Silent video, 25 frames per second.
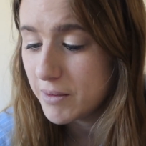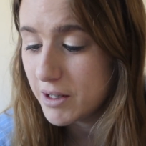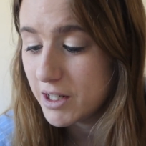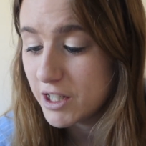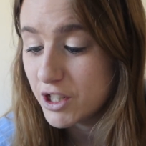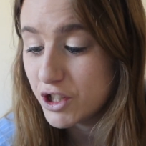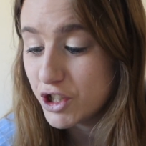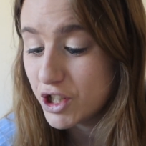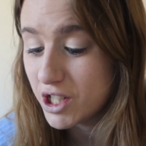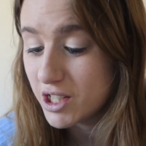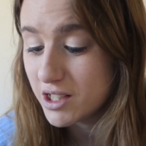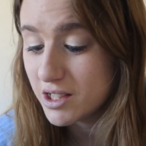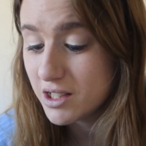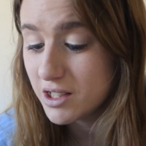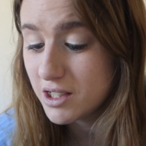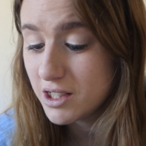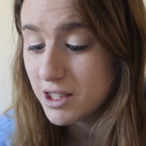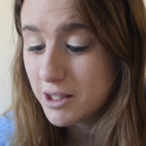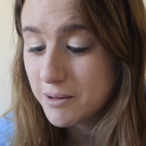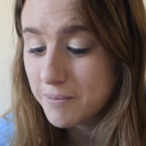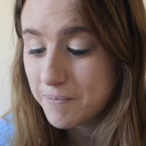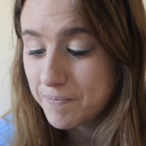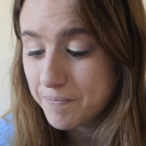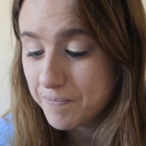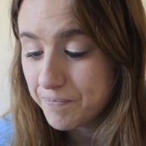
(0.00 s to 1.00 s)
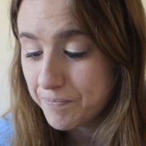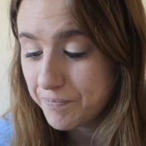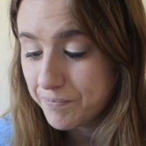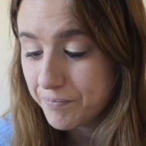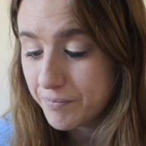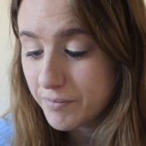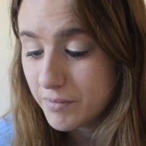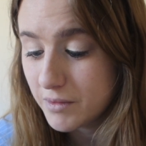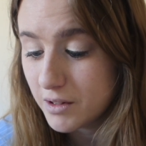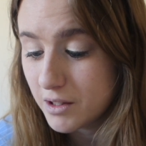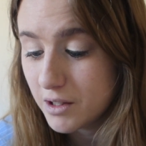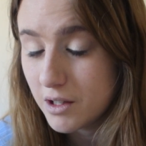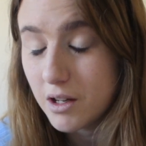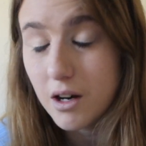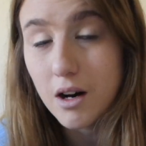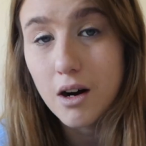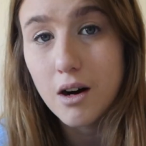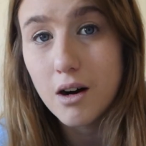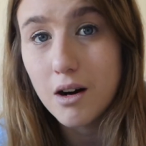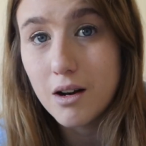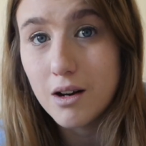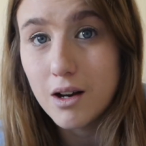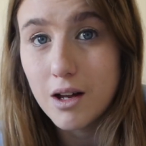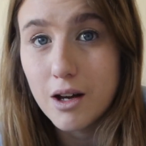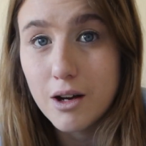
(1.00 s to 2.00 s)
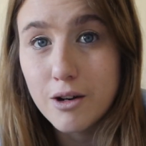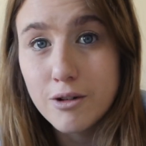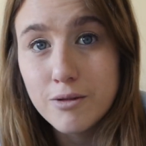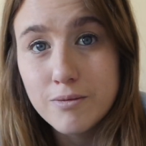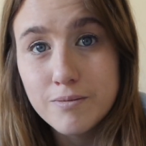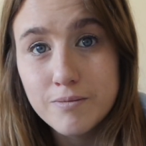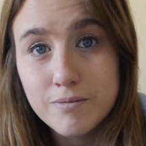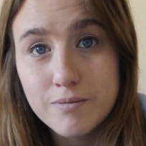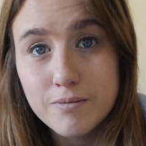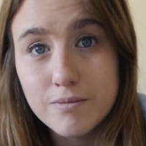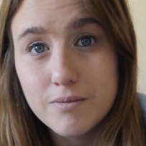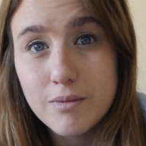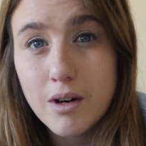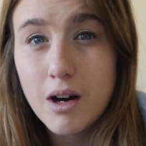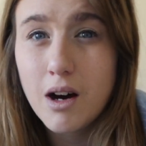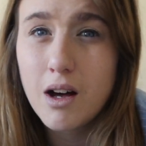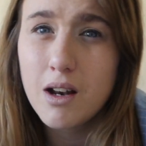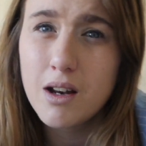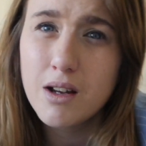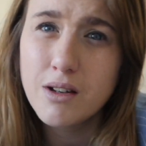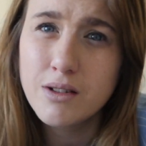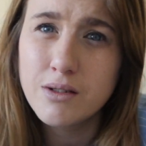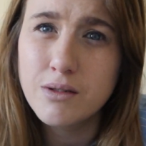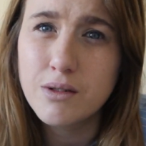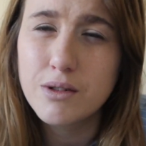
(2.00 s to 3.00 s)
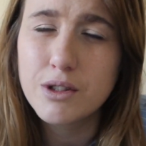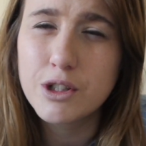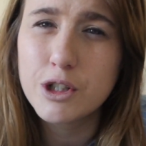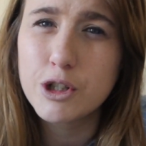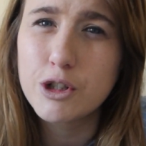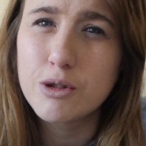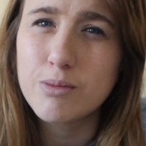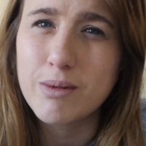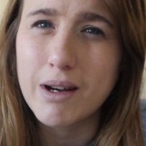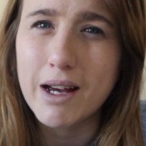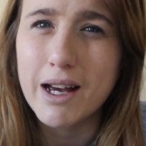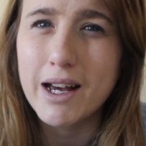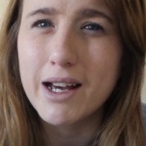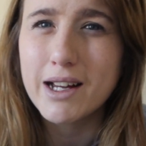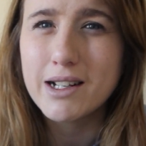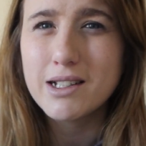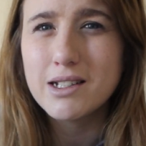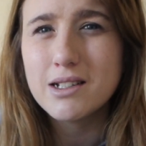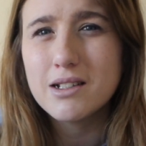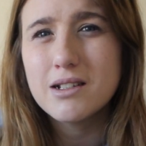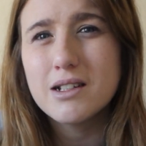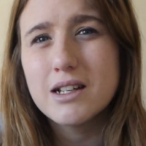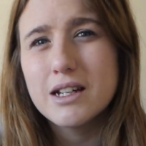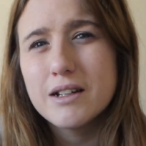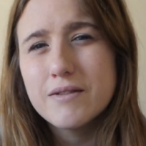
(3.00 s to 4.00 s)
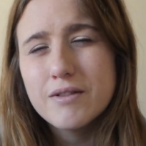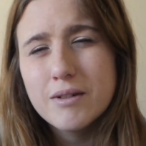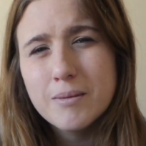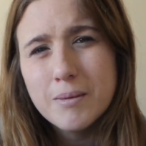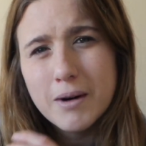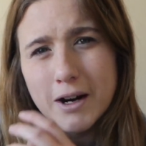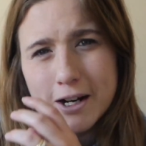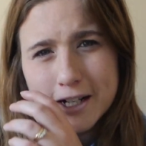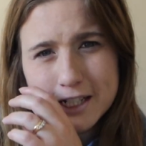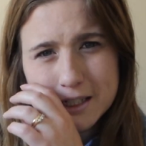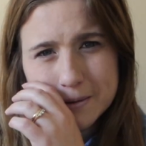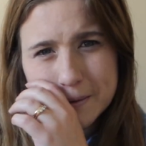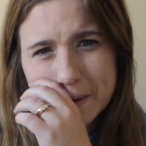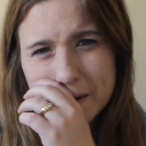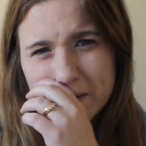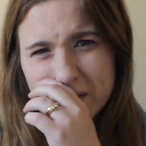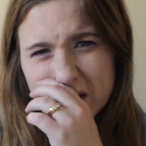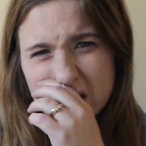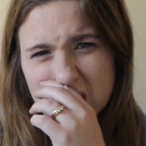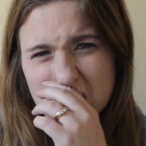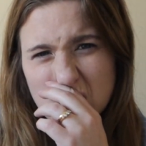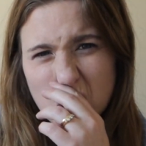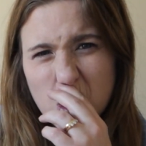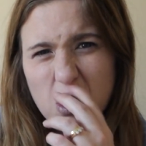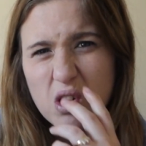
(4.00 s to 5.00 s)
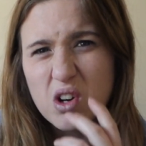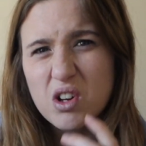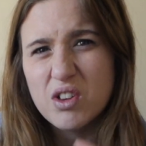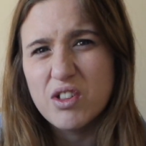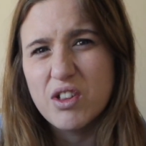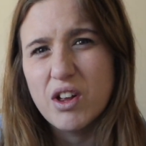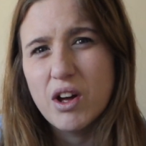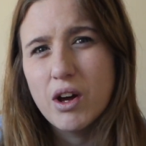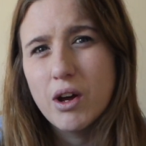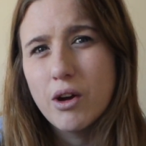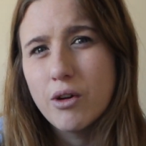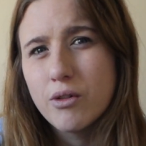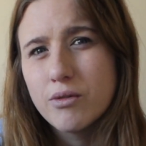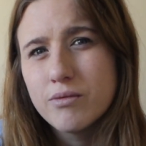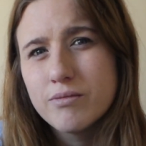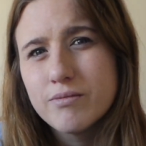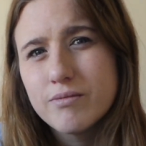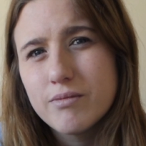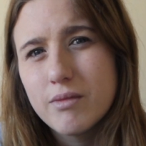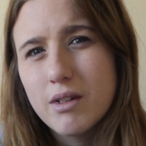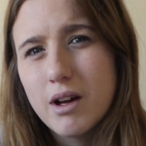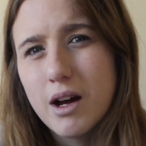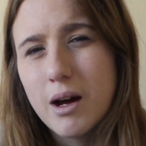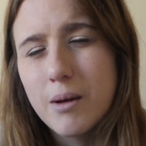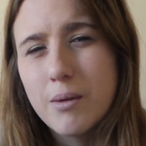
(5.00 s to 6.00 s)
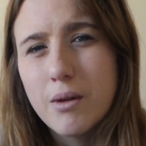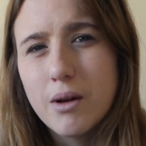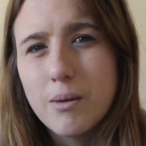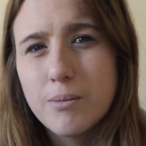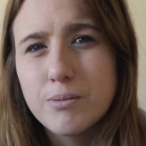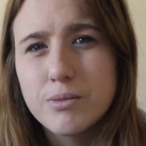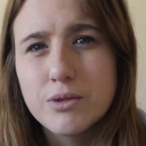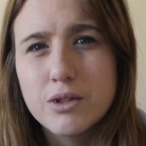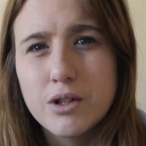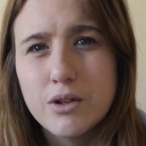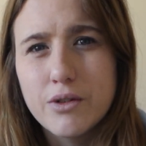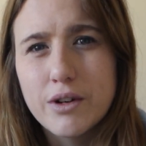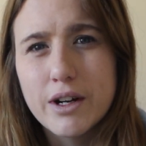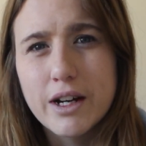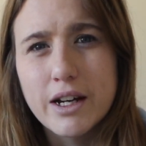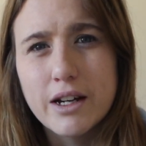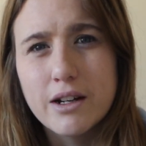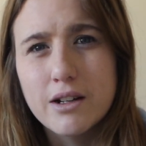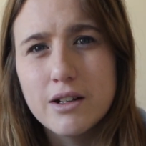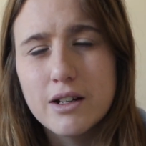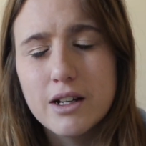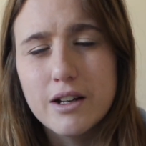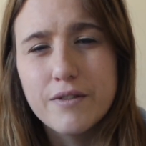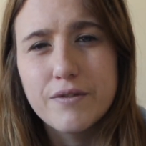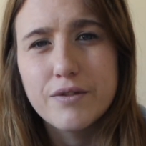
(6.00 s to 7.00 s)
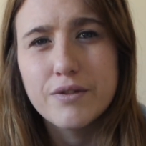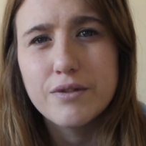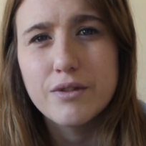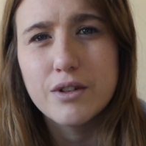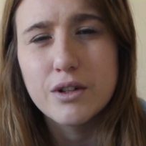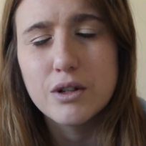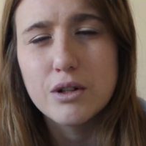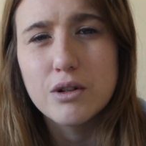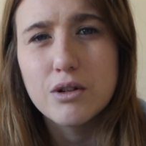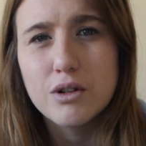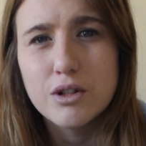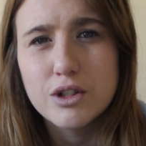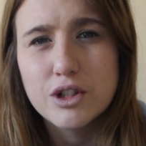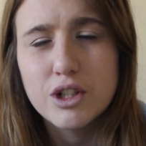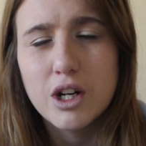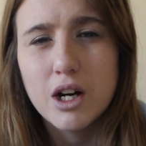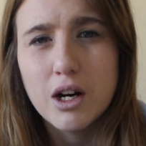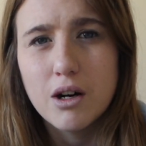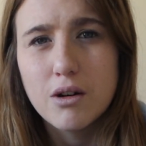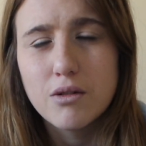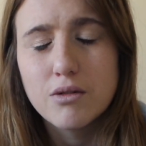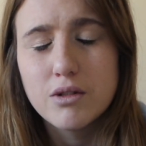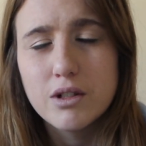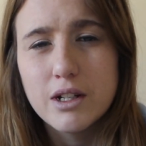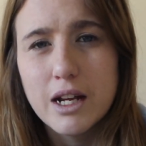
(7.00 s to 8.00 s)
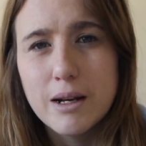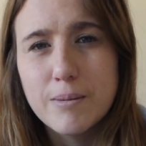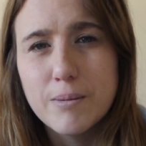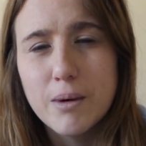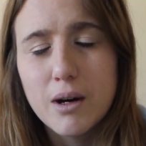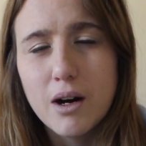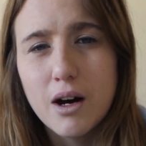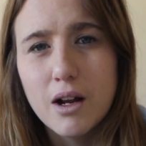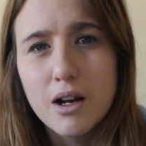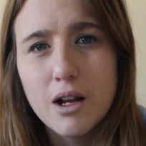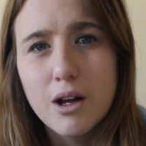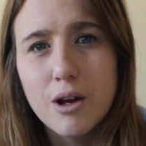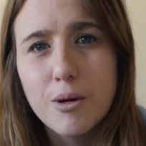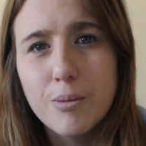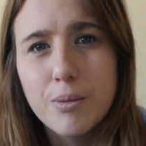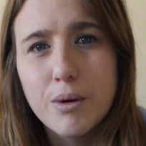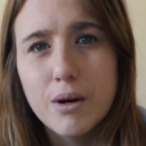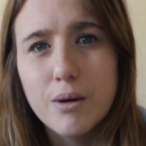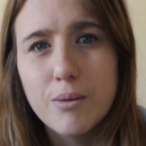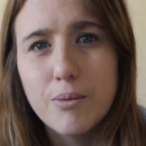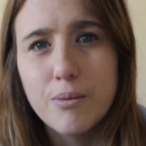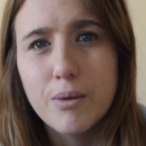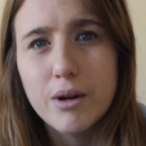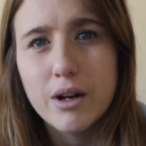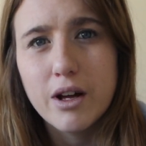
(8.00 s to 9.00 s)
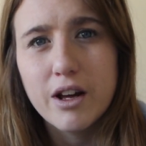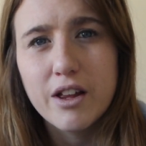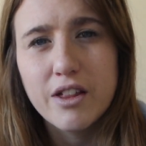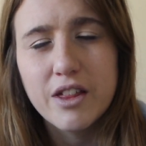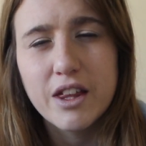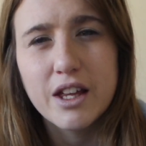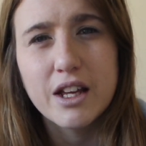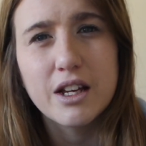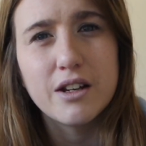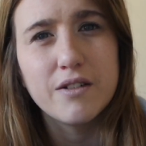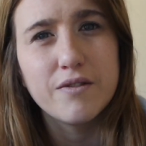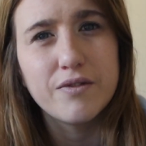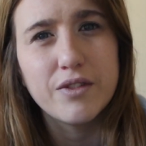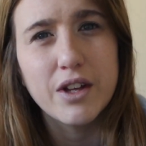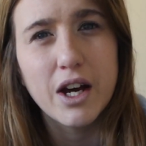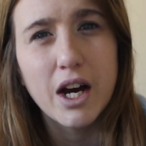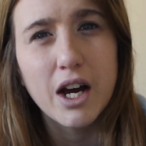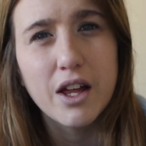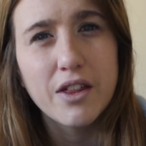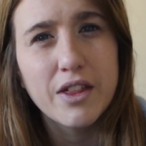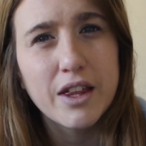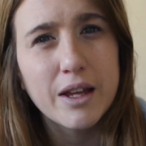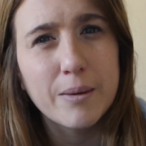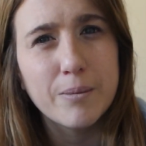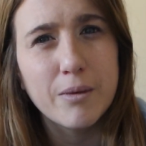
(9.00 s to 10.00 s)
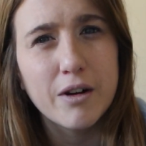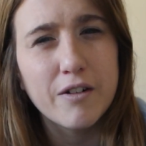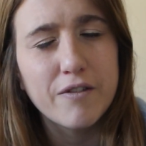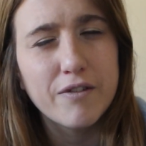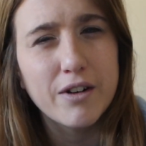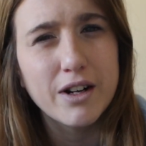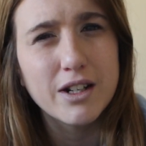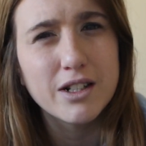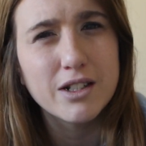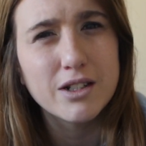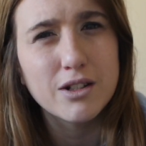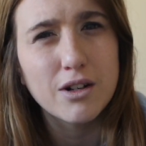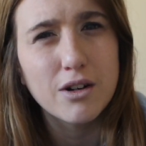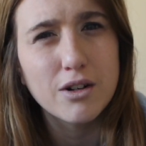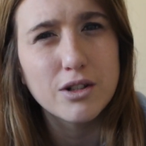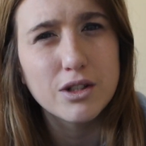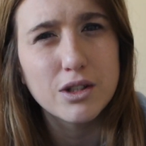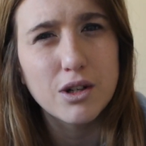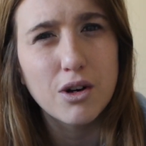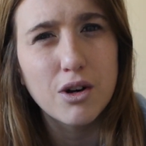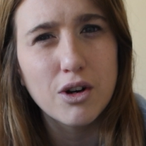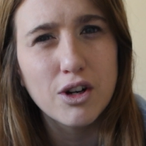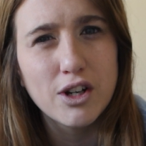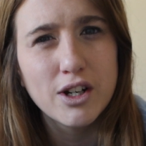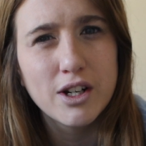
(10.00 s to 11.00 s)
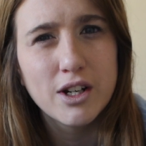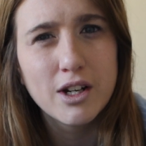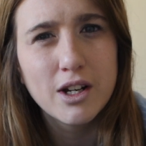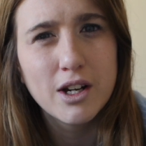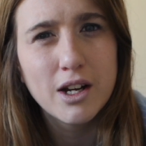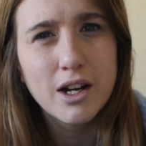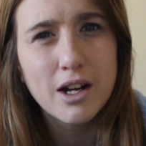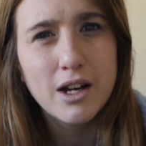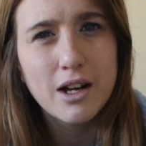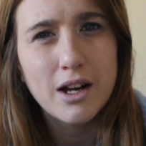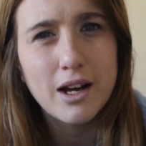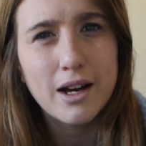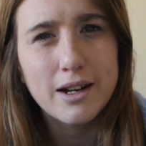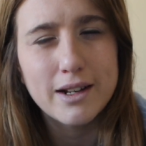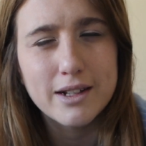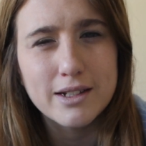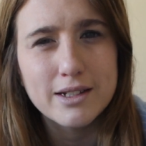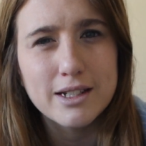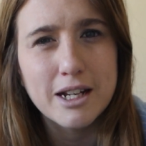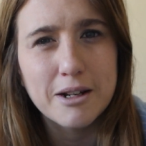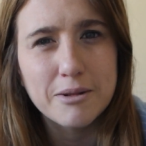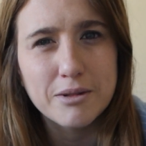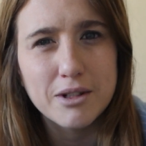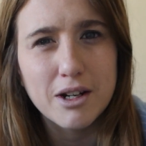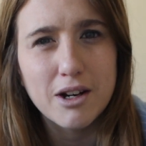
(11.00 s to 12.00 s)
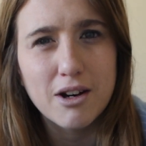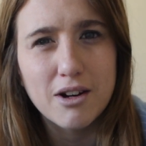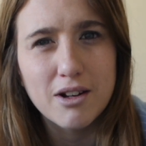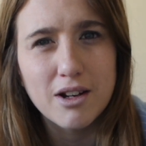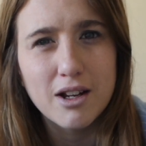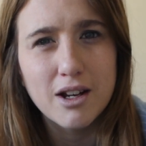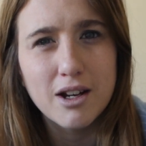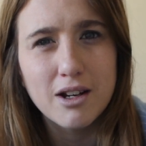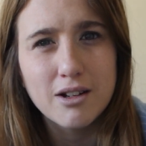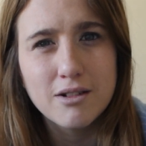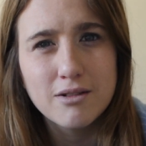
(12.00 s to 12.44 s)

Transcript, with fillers: Jesus. Arlo. Arlo's not too bad. It reminds me of a dog though. I'm sorry if you've got a child named Arlo, but when I think of that, I think my friend's got a dog and his name's Arlo,